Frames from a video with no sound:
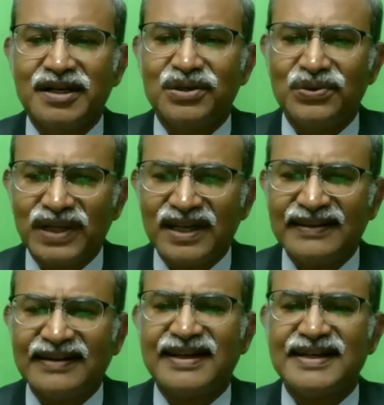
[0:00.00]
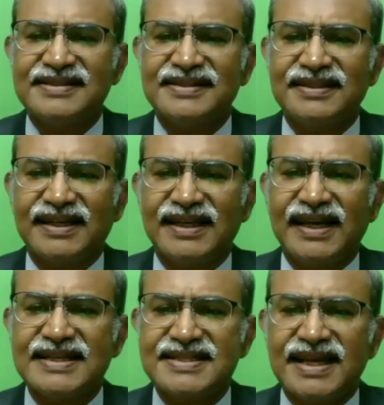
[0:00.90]
Today, that culture
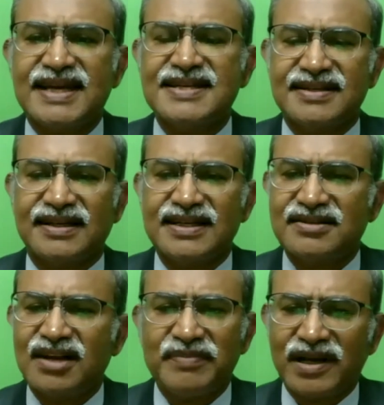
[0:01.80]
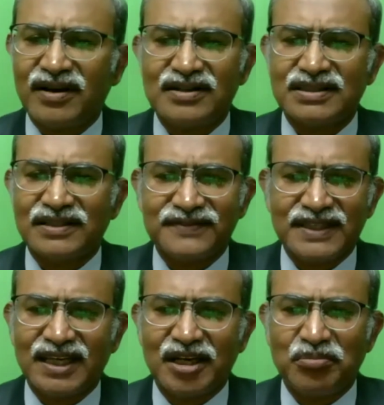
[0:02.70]
has changed. It's not because of
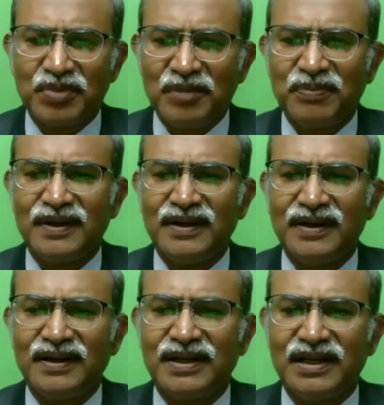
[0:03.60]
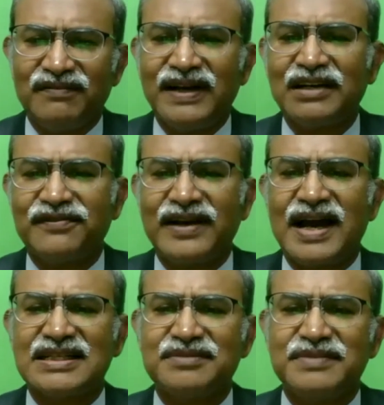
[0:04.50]
the people. In fact, if you
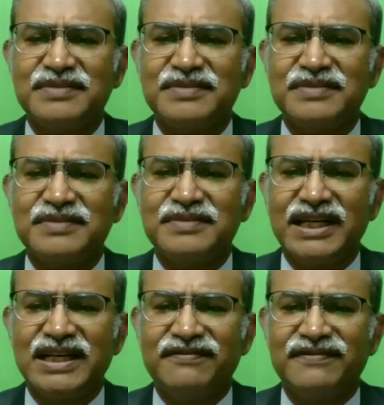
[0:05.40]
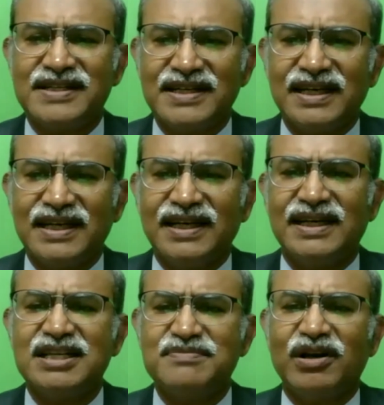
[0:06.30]
ask me, it
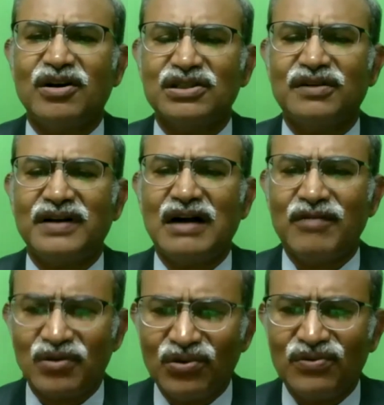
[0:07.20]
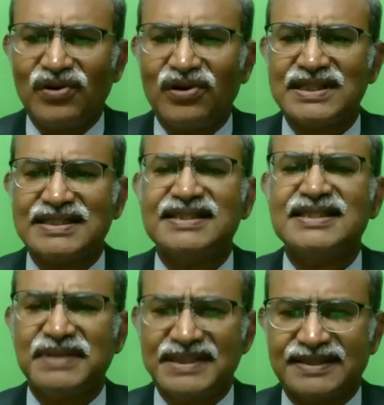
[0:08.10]
is because of our own faults at certain
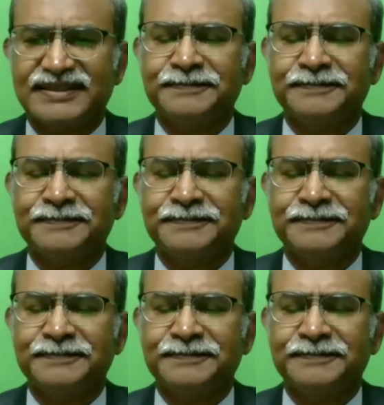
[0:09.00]
places.